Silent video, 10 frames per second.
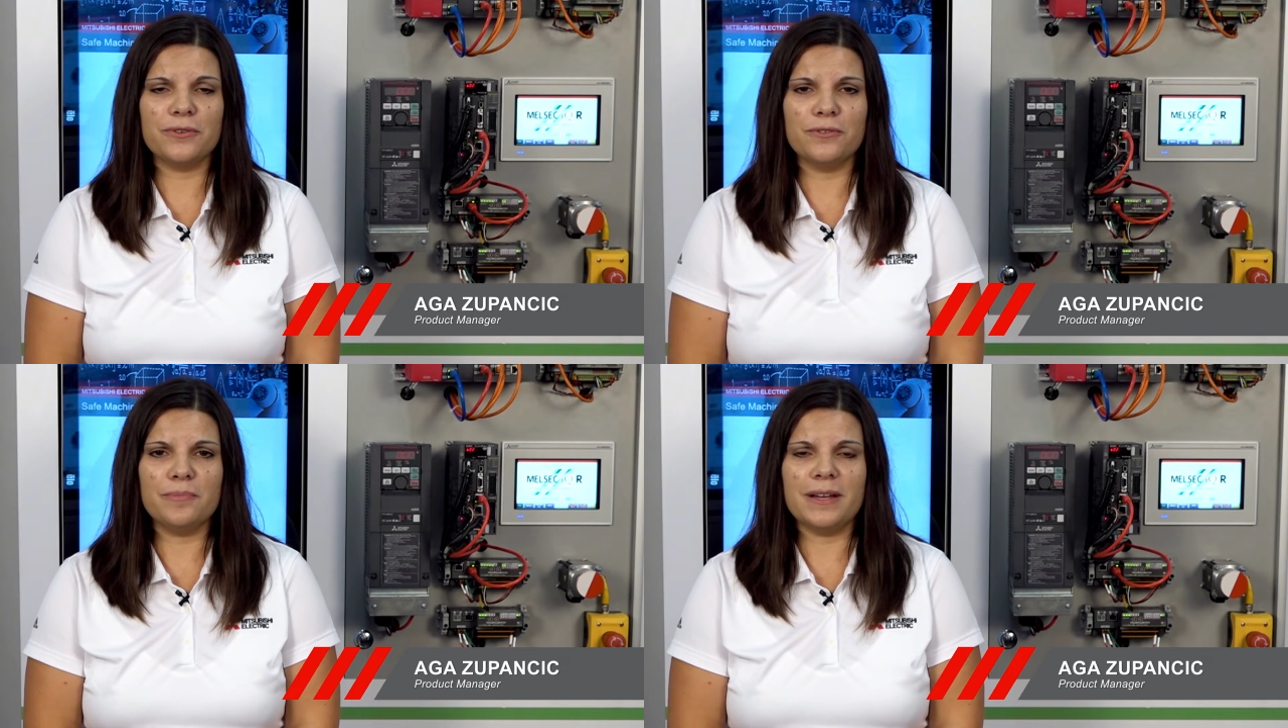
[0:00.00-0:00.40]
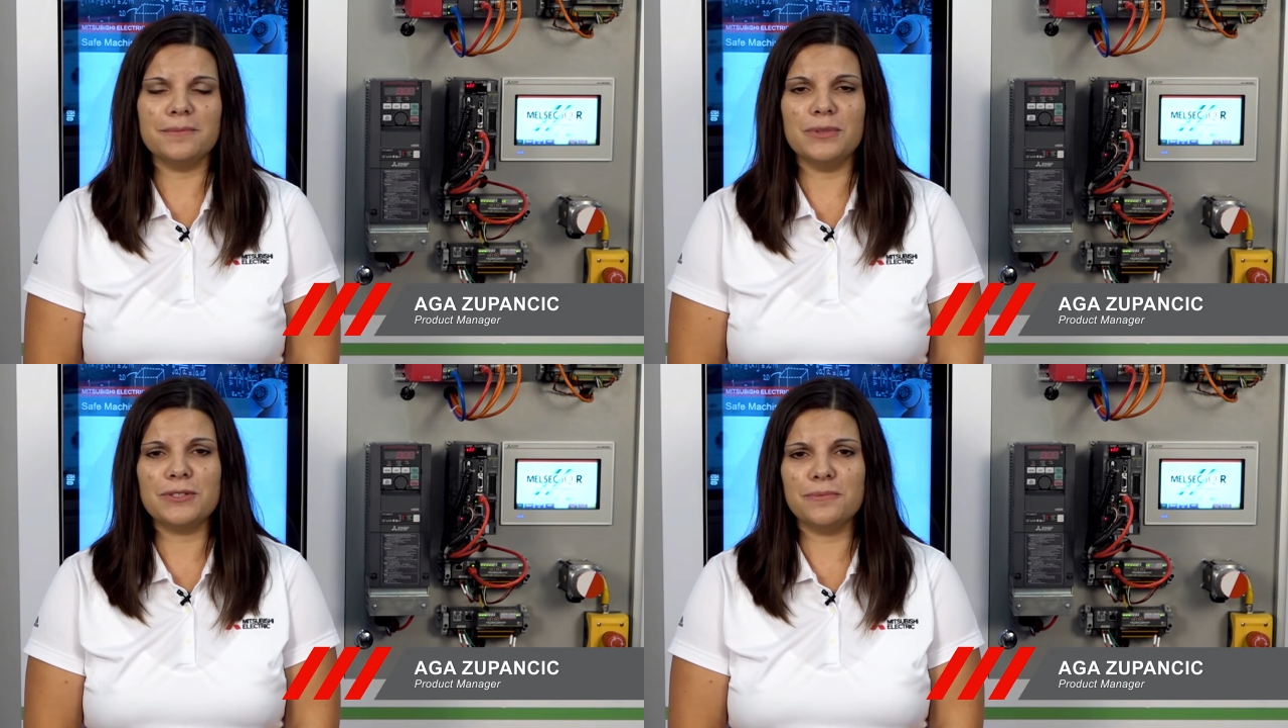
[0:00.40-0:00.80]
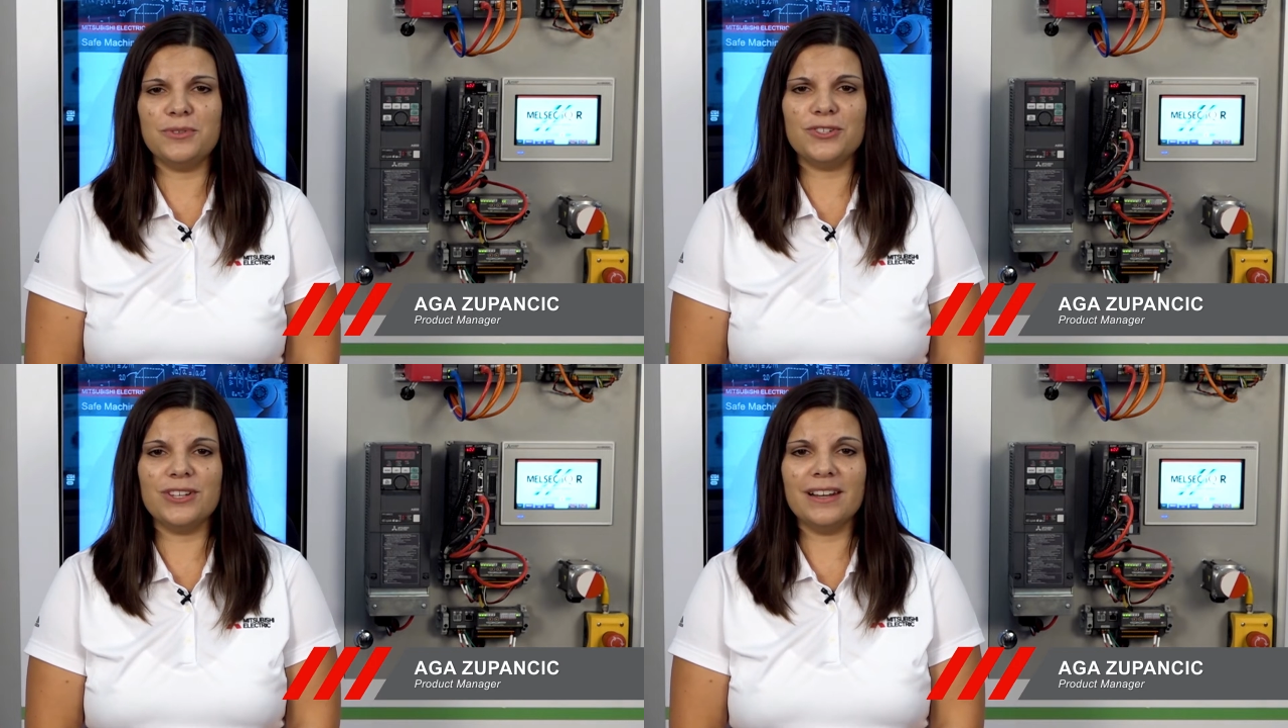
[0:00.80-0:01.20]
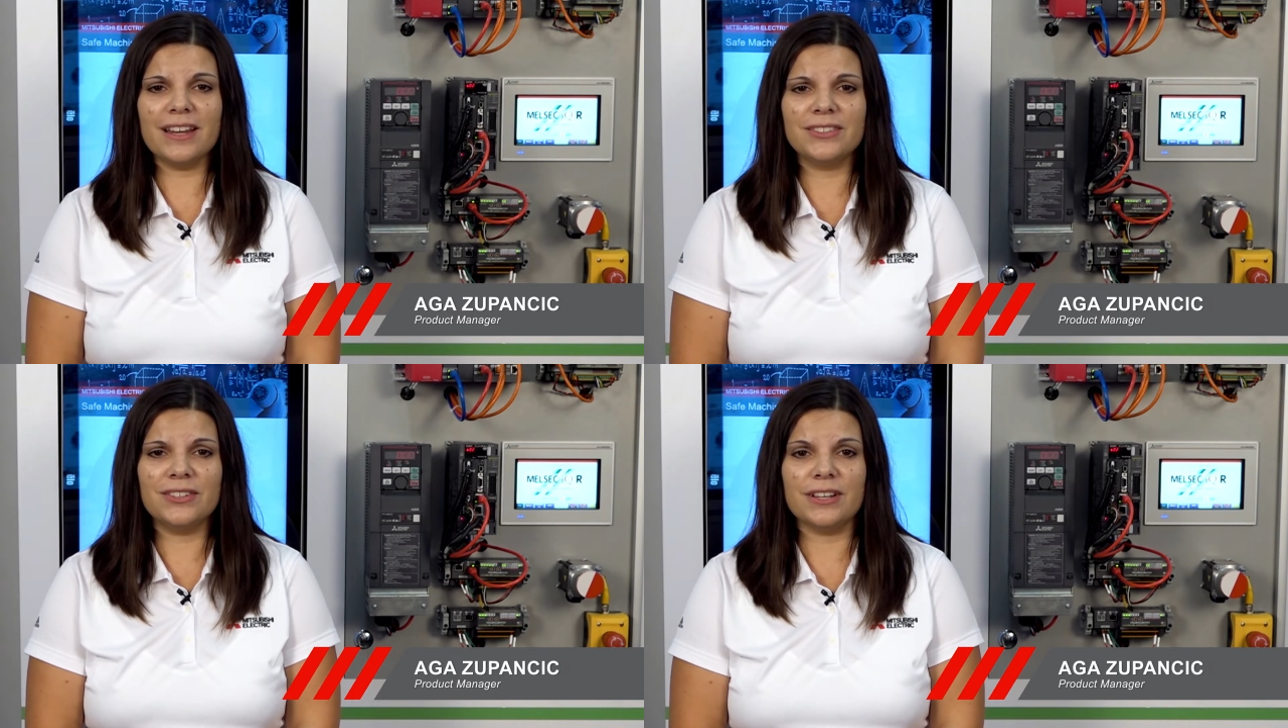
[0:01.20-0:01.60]
Group at Mitsubishi
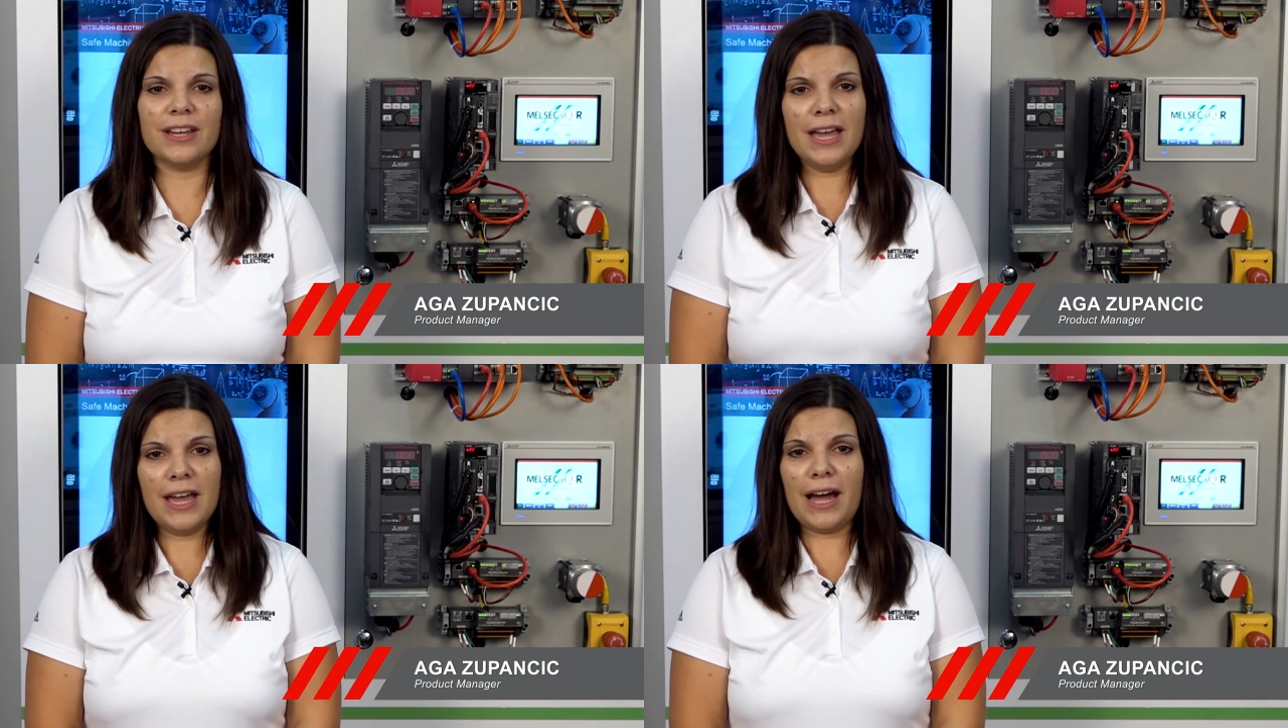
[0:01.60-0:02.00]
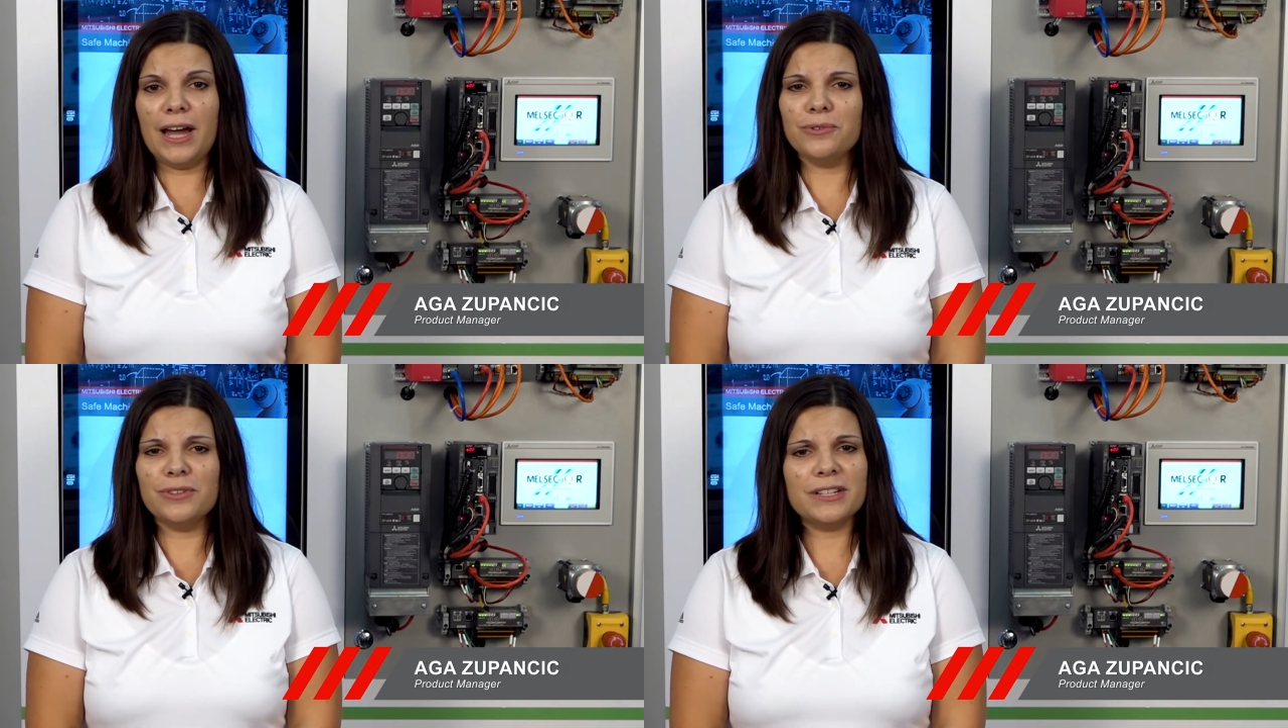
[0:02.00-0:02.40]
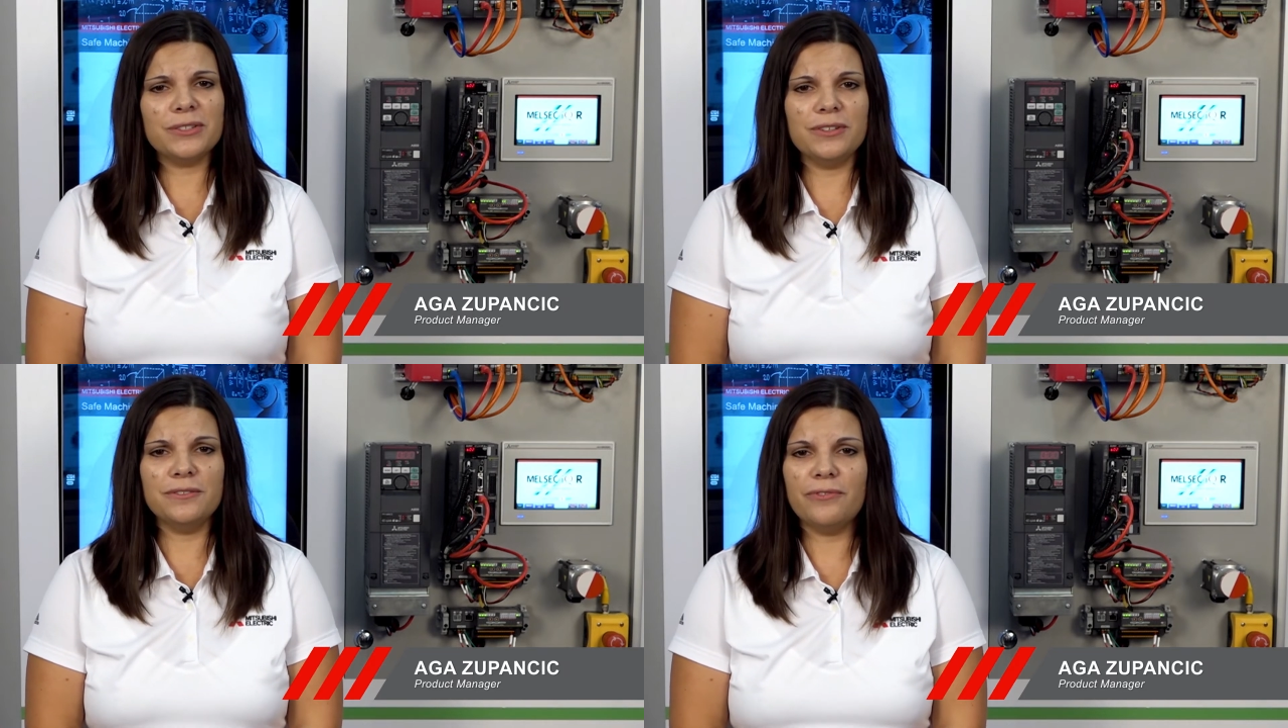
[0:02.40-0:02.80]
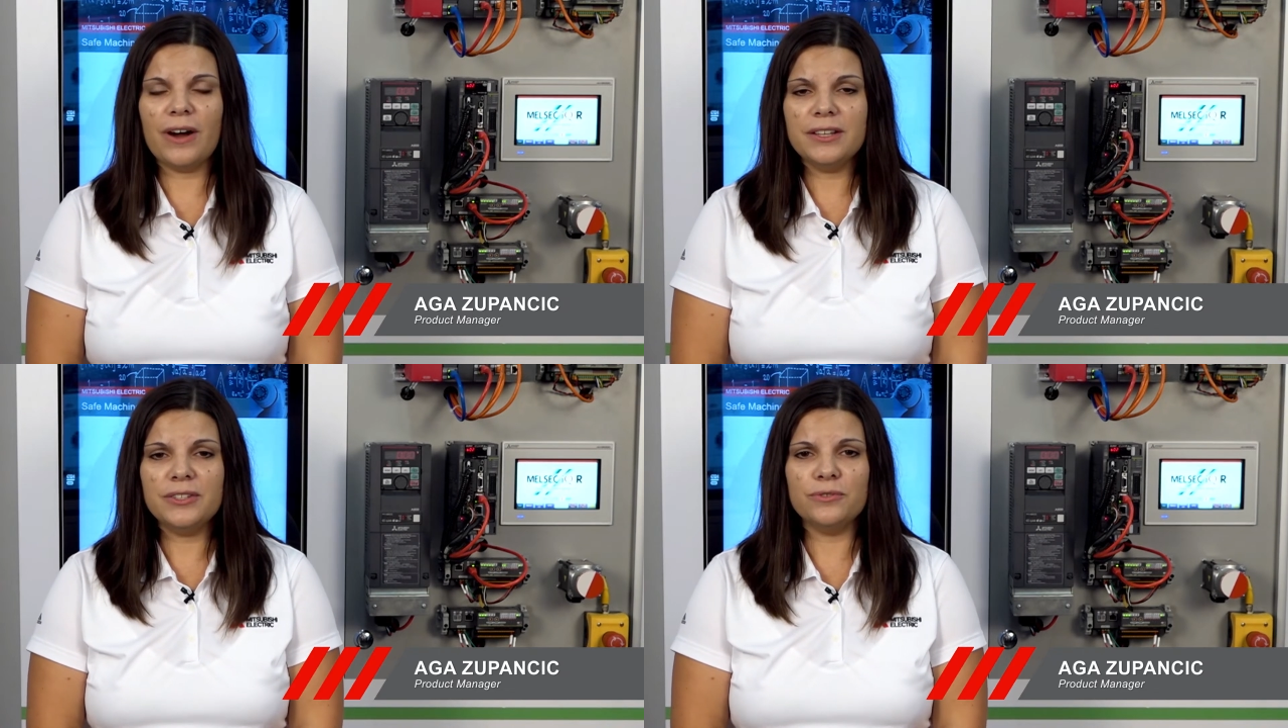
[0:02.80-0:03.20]
Electric. I would like to
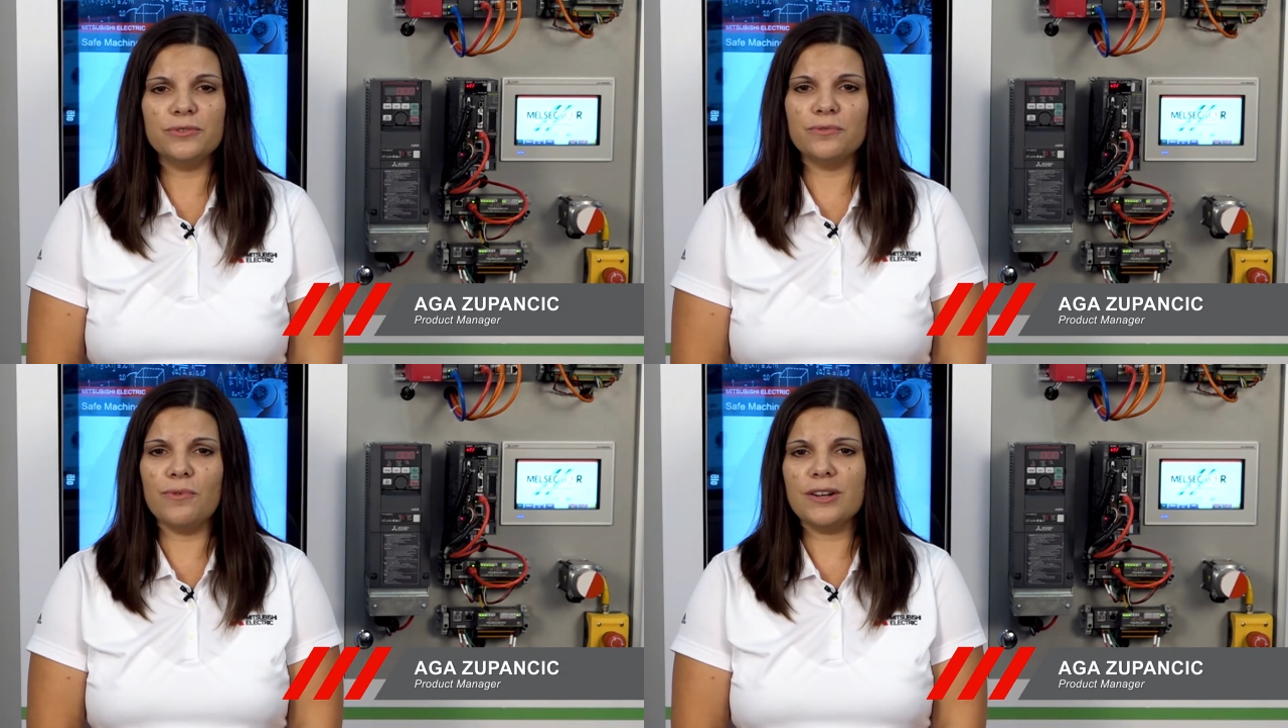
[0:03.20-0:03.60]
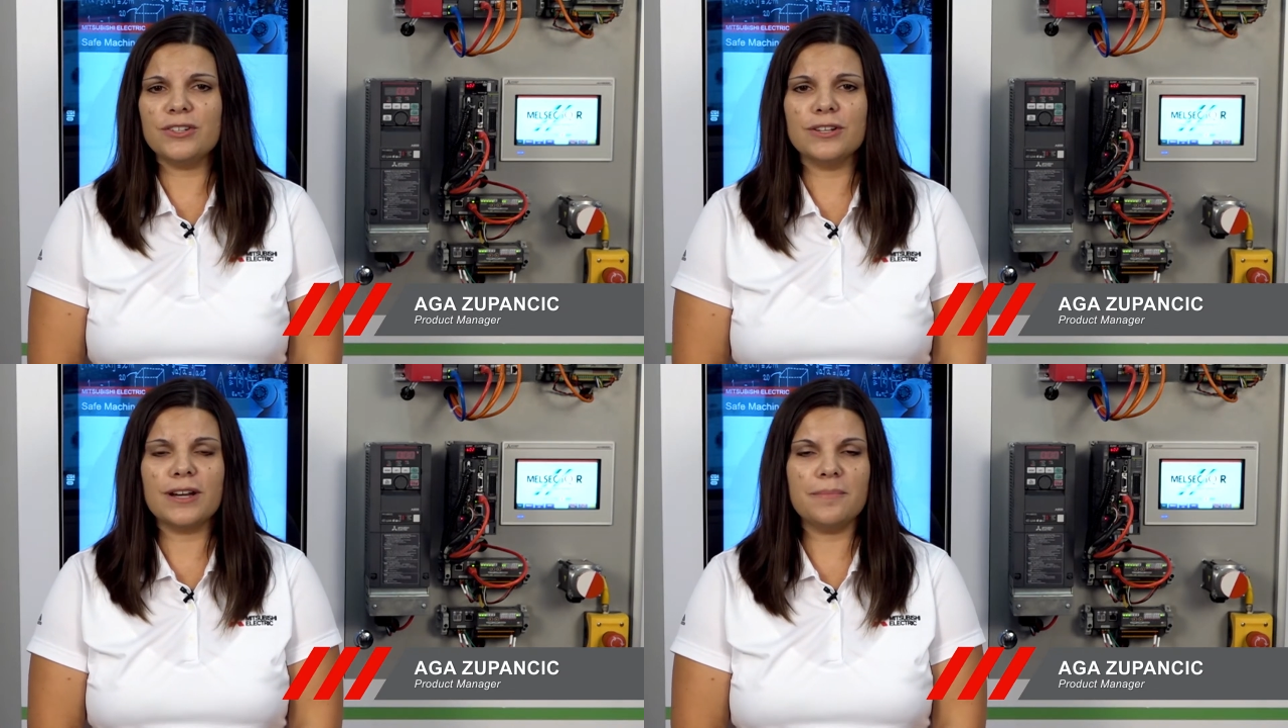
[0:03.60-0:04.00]
invite you to watching